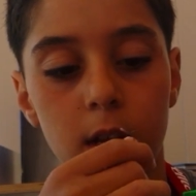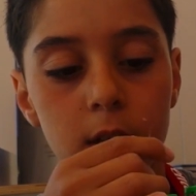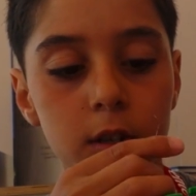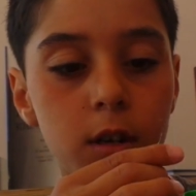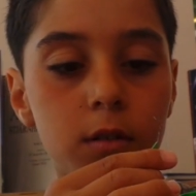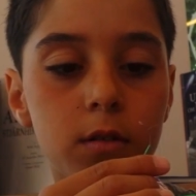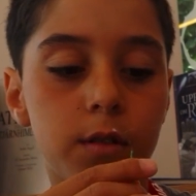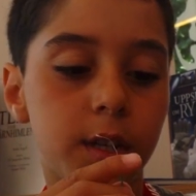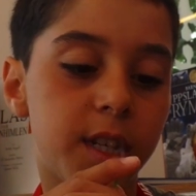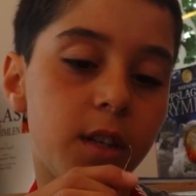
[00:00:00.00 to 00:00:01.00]
So
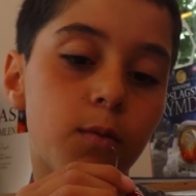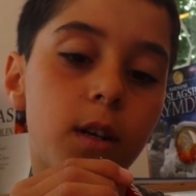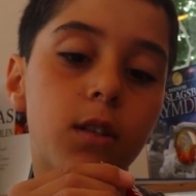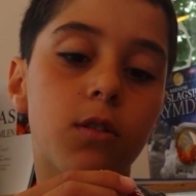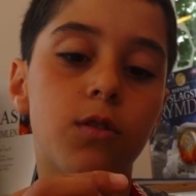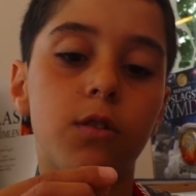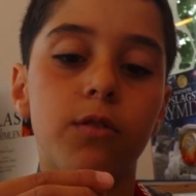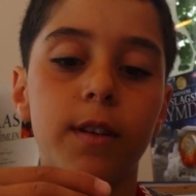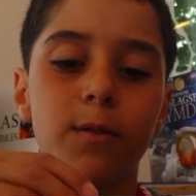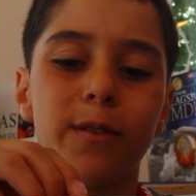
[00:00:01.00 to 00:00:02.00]
the green one goes into
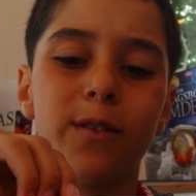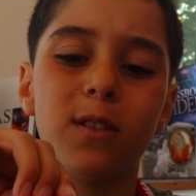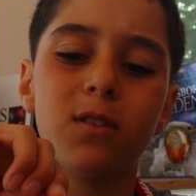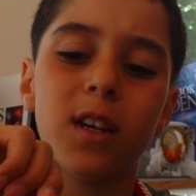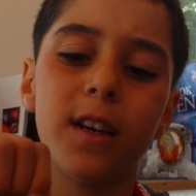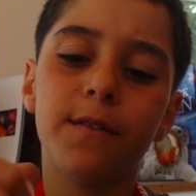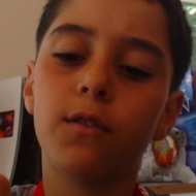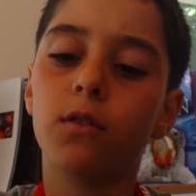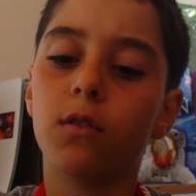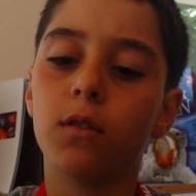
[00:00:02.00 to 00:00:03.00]
the red one first. I have
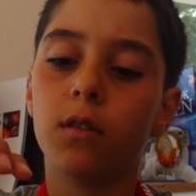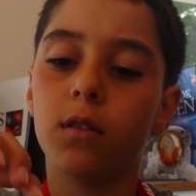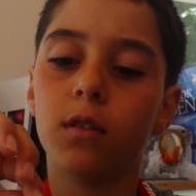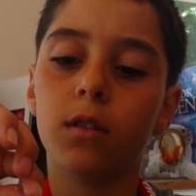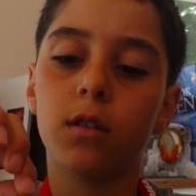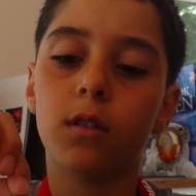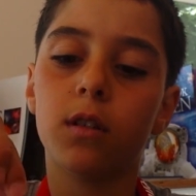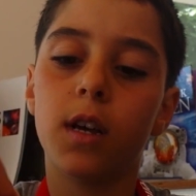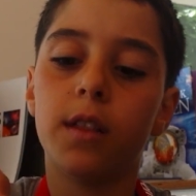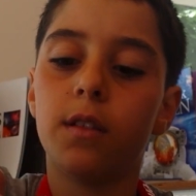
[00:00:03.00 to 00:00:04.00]
to
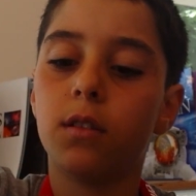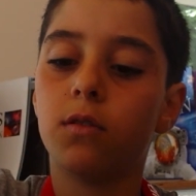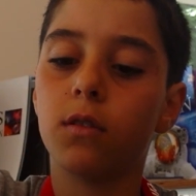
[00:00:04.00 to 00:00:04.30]
tie this